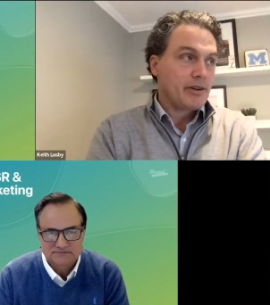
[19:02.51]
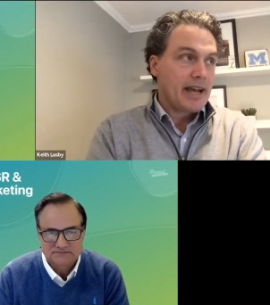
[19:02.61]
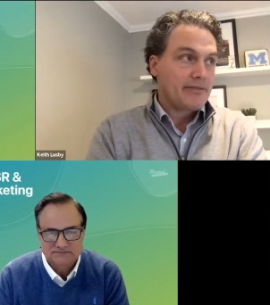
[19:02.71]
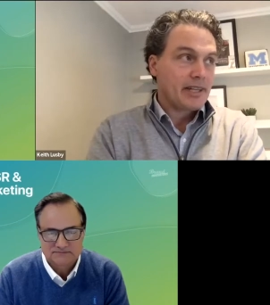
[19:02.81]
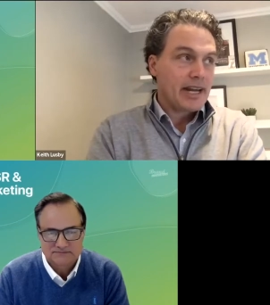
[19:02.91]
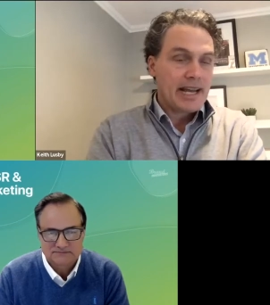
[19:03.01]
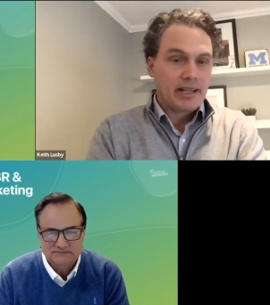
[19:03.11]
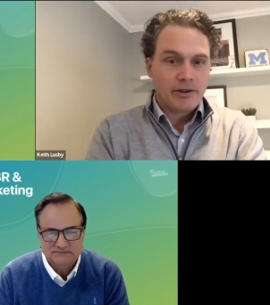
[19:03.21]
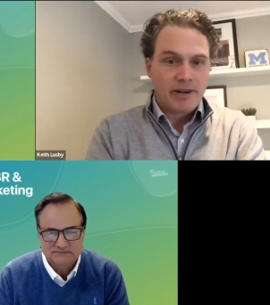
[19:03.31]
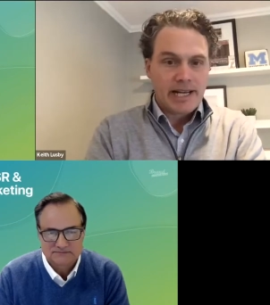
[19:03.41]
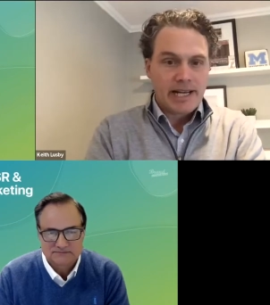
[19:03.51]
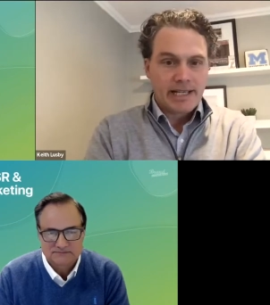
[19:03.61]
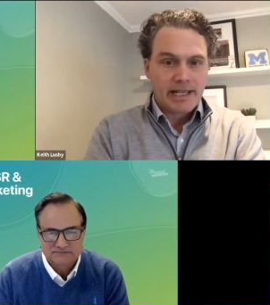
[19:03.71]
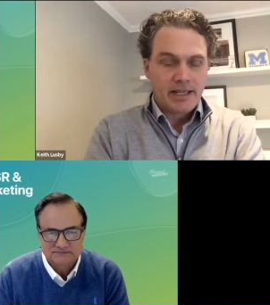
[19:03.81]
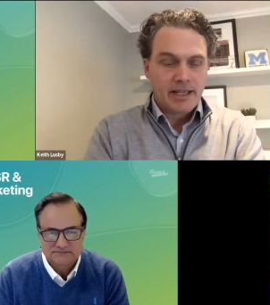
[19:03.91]
Speaker 1: have to nail a great
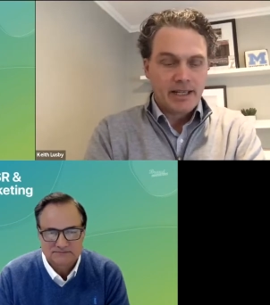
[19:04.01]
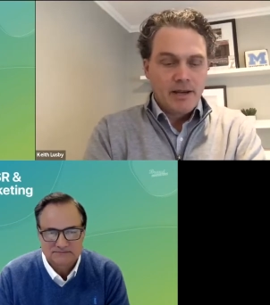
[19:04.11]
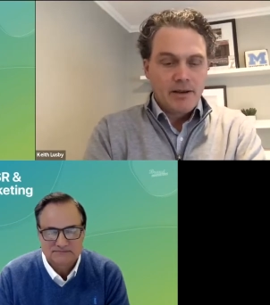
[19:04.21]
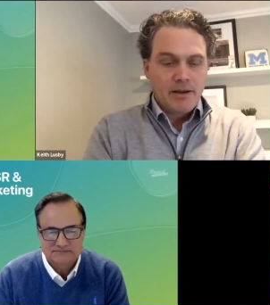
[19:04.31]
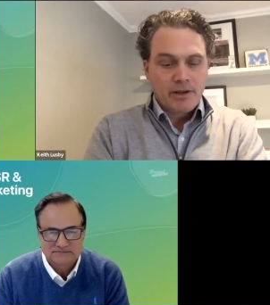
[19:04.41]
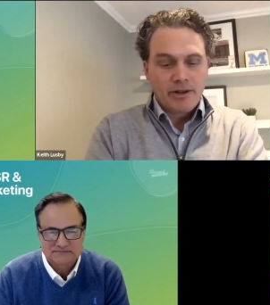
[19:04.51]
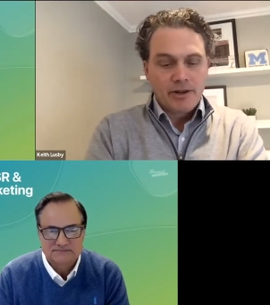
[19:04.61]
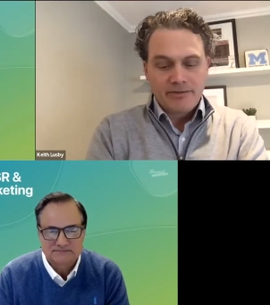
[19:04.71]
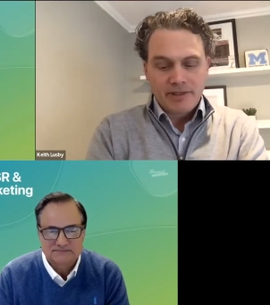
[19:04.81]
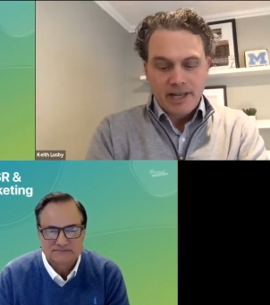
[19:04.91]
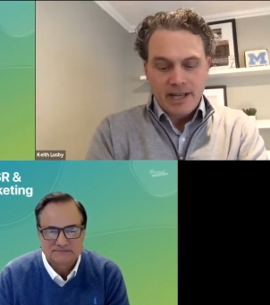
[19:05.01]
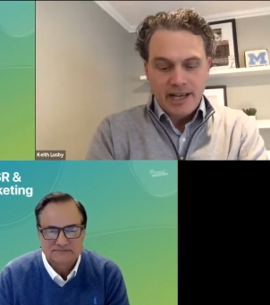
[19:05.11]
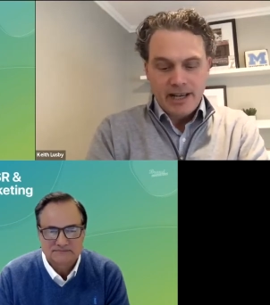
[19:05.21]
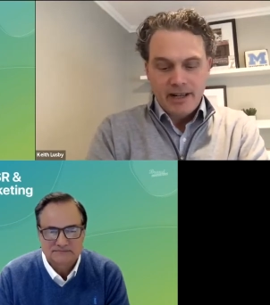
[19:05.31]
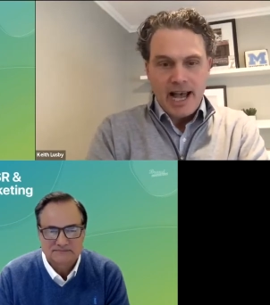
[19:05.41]
idea, but you also have to
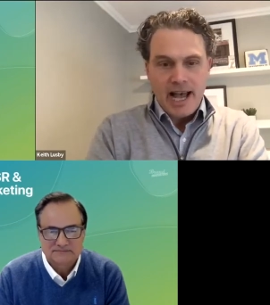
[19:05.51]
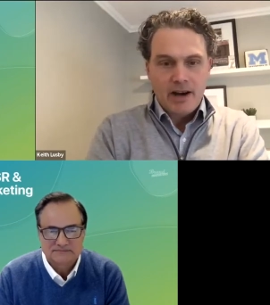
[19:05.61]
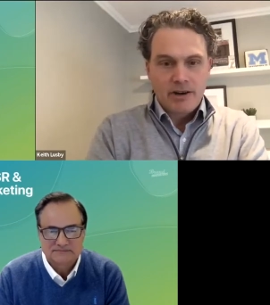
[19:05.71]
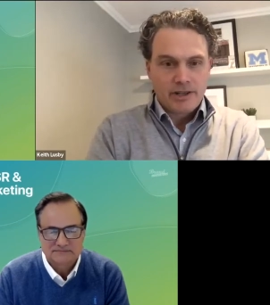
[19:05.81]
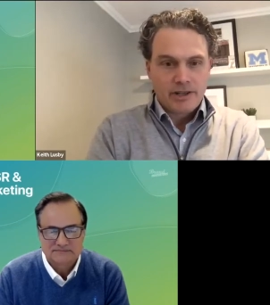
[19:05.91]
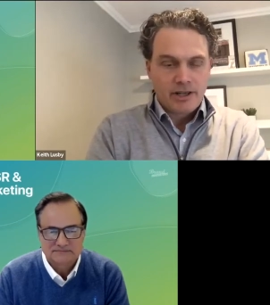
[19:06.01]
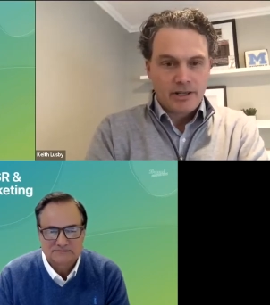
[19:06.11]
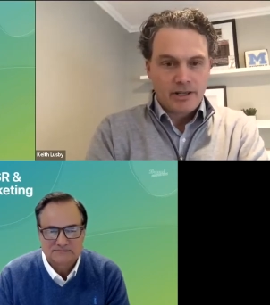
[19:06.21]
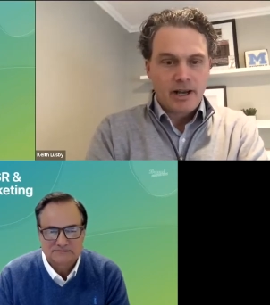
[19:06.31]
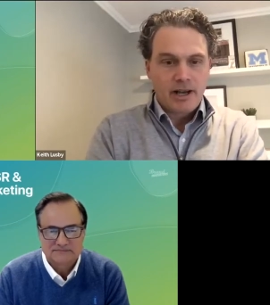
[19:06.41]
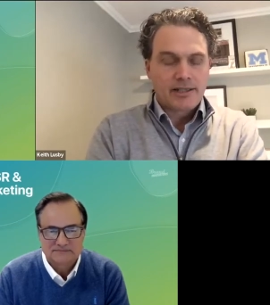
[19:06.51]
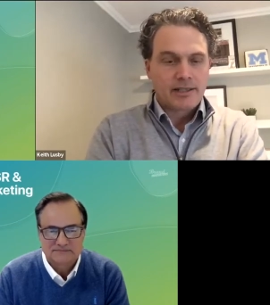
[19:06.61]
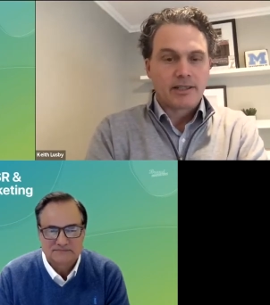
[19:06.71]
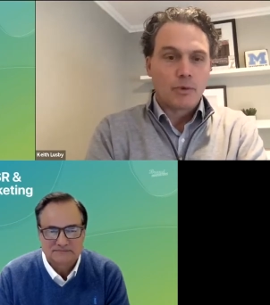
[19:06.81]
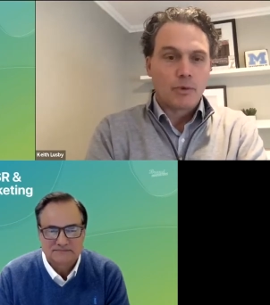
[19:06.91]
nail how you're going to
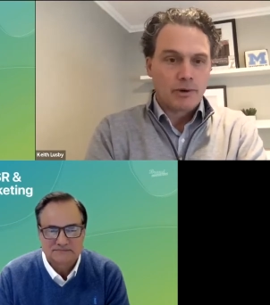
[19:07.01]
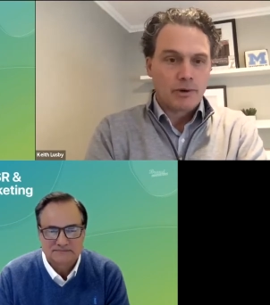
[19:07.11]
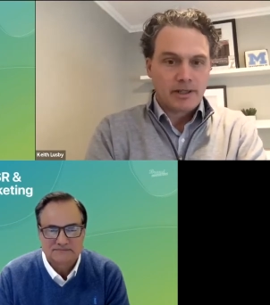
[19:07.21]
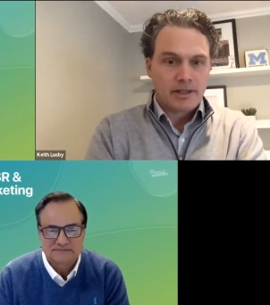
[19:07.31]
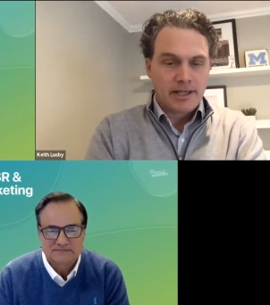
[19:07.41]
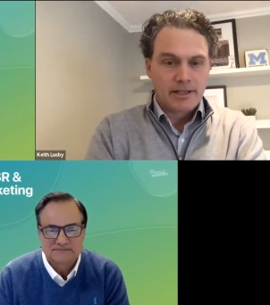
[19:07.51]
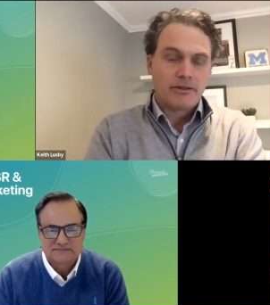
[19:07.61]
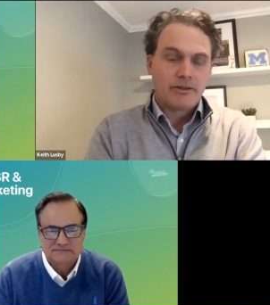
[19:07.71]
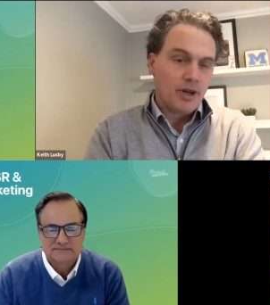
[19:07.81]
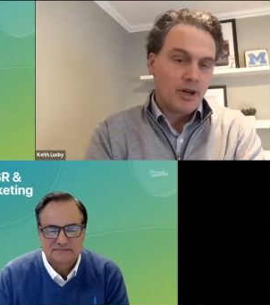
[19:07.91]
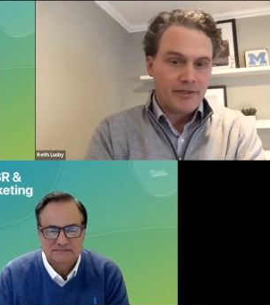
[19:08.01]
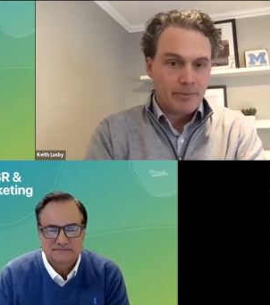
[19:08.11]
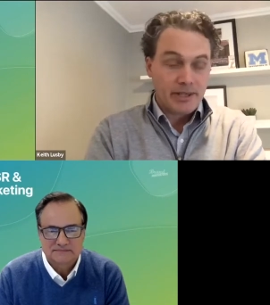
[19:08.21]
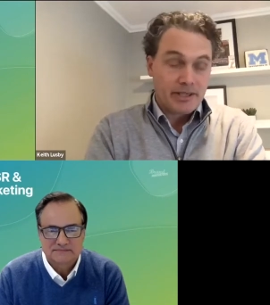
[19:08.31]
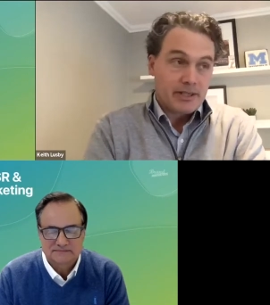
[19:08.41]
constantly work with clients to evolve their
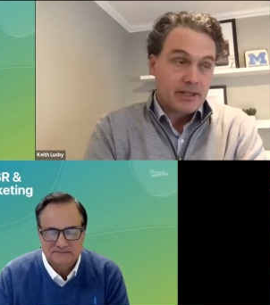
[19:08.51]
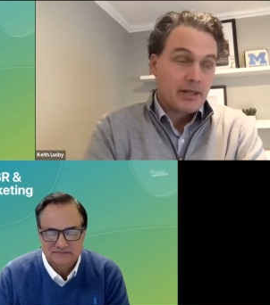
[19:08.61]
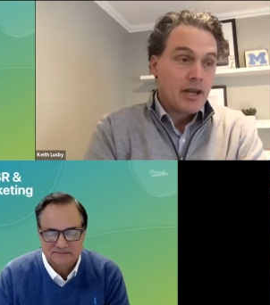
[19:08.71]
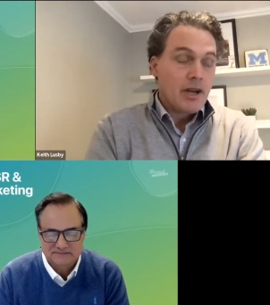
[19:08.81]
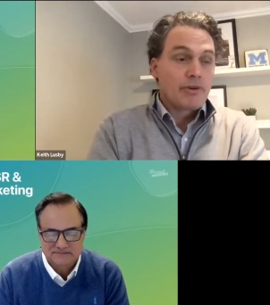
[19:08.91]
business and mm-hmm.